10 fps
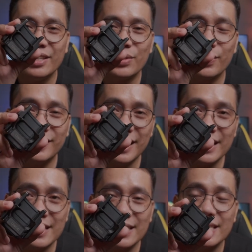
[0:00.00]
So
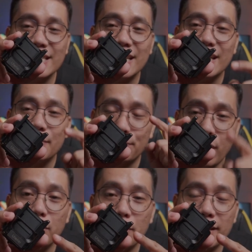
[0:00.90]
this
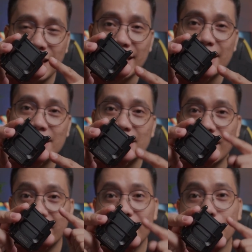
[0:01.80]
probably is
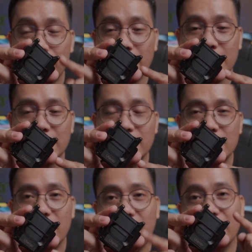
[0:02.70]
the best
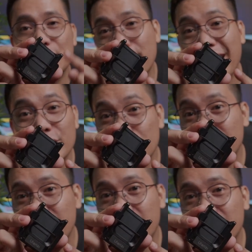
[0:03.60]
expansion
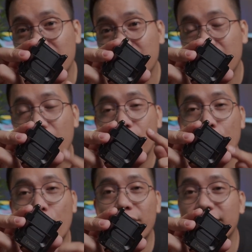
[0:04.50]
kit
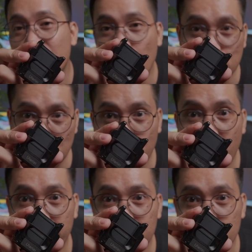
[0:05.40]
for the Osmo
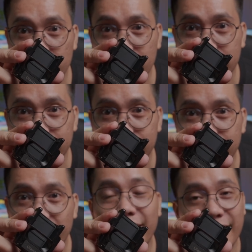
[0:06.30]
Pocket 3,
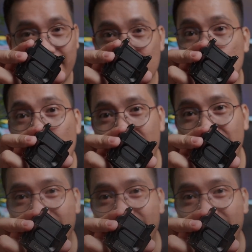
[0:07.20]
and here's why.